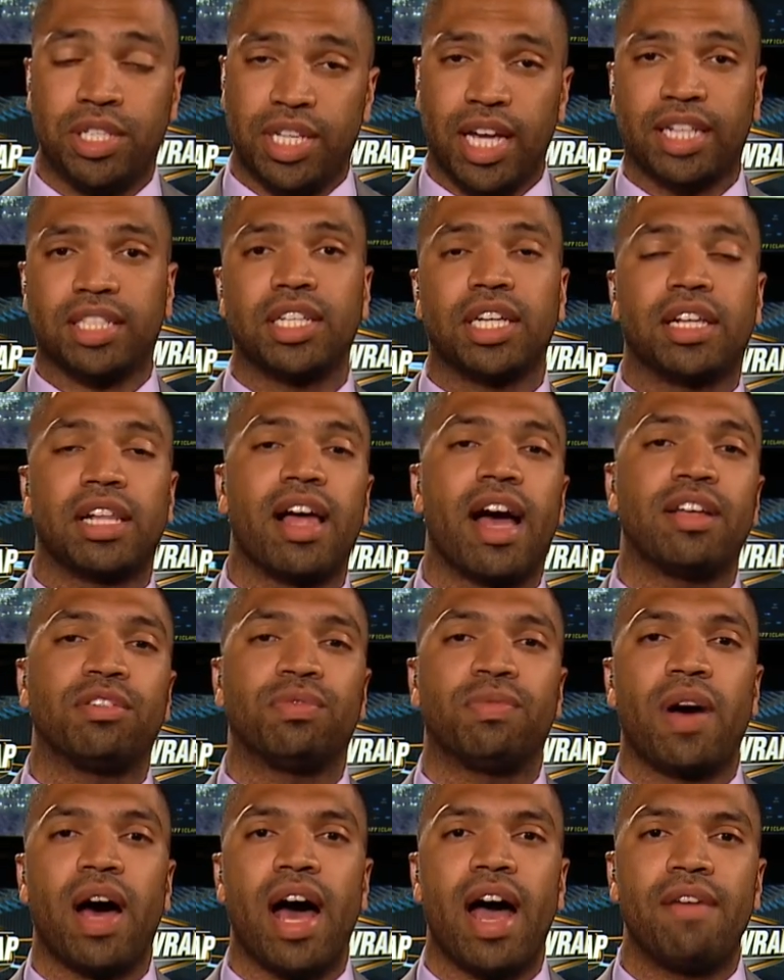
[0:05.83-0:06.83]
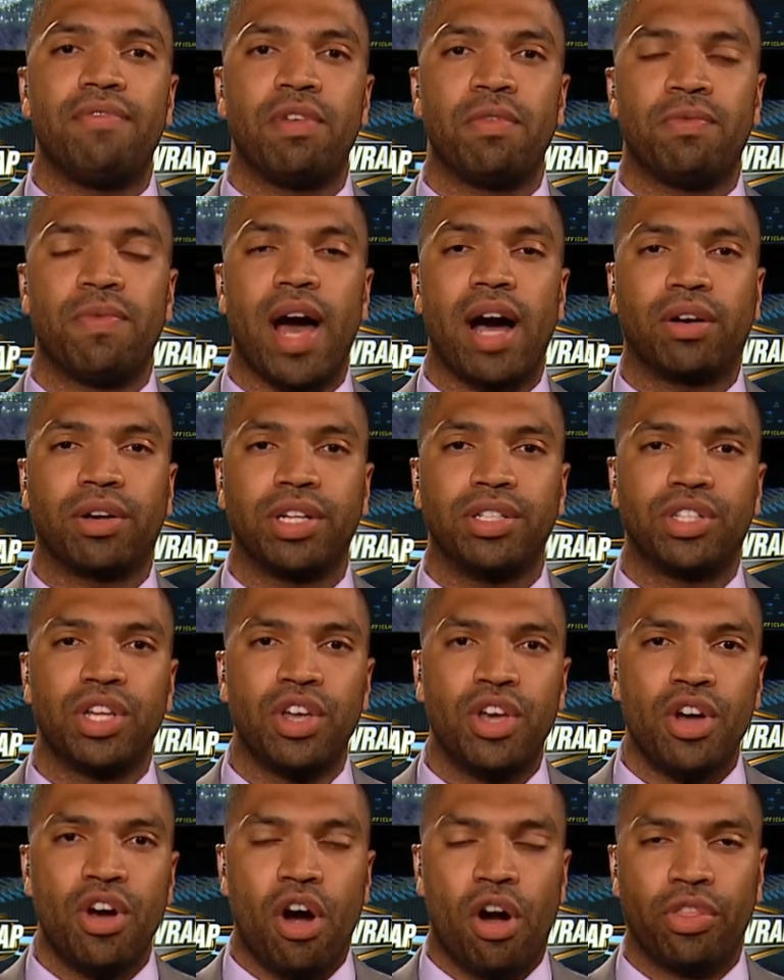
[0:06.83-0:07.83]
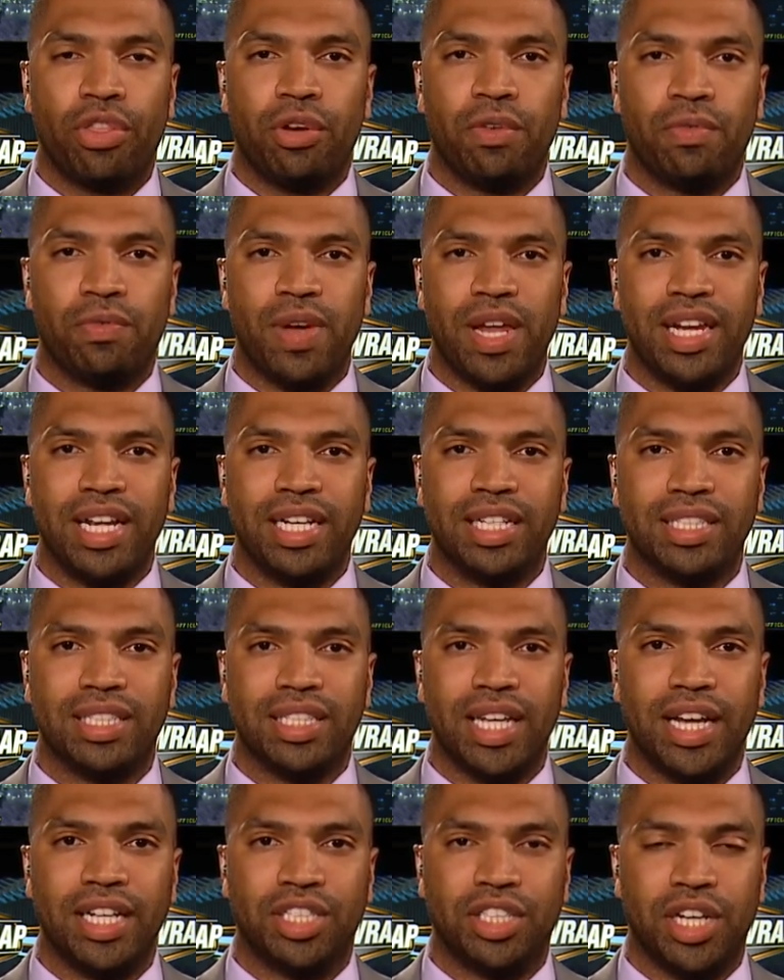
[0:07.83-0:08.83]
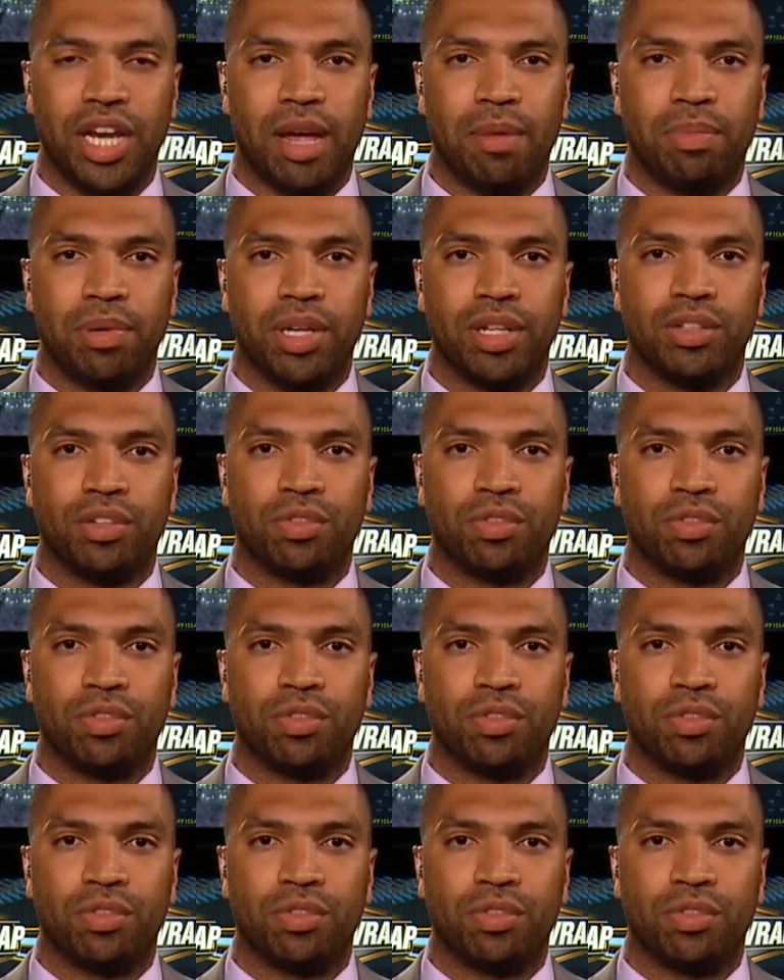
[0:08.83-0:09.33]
It's actually Class five. The Falcons are the defending state champions.